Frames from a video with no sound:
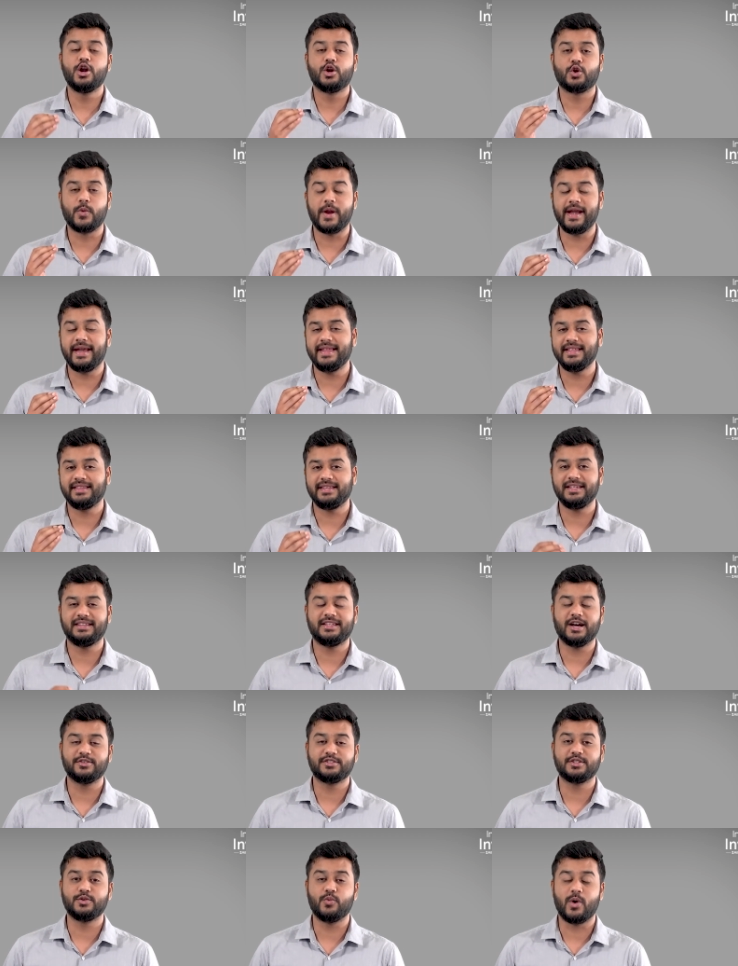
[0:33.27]

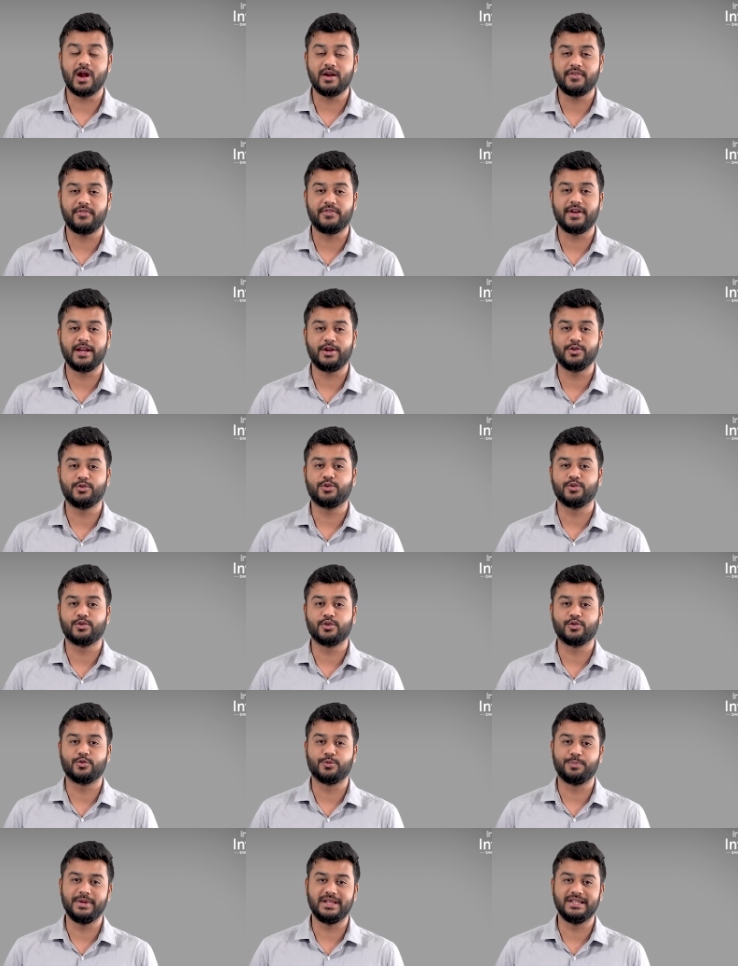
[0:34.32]
23,152 crore
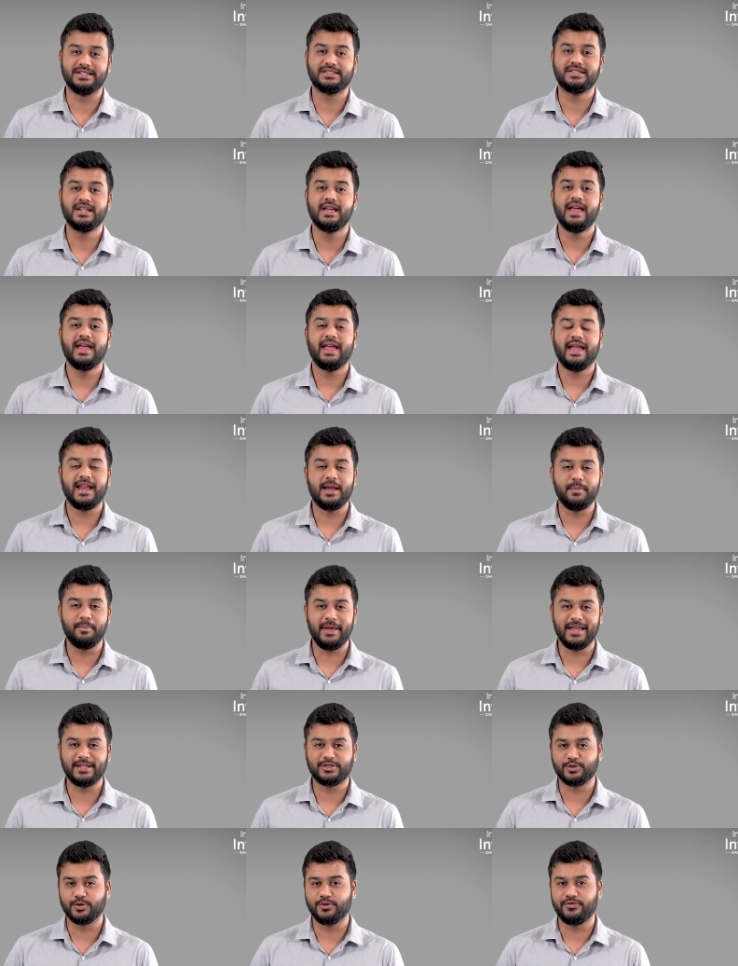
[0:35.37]
rupees in
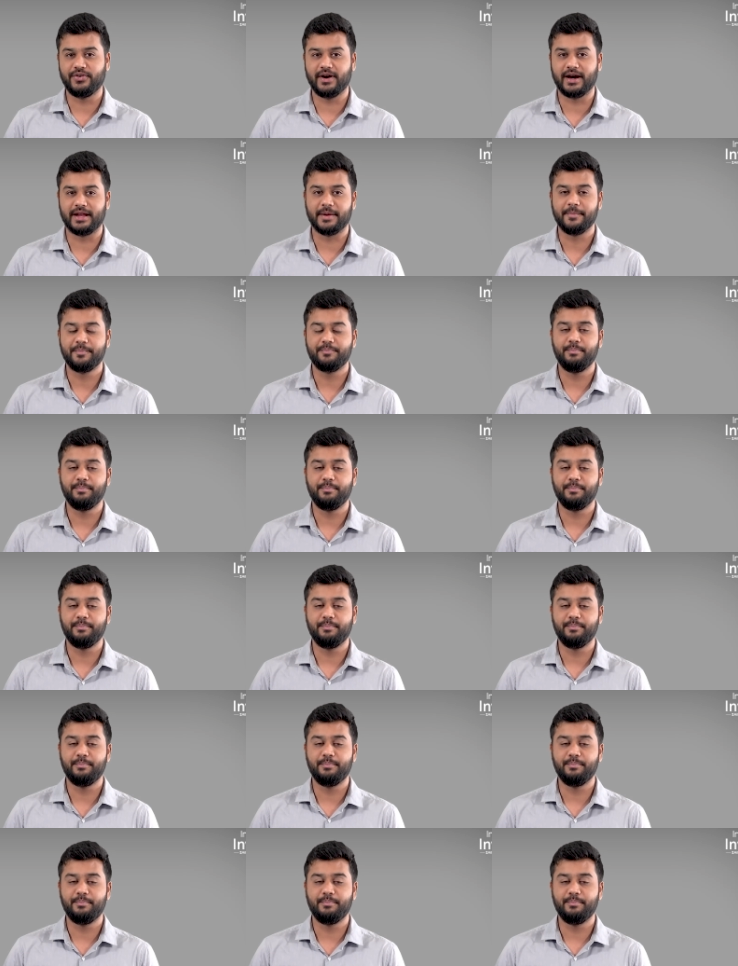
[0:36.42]
May so far,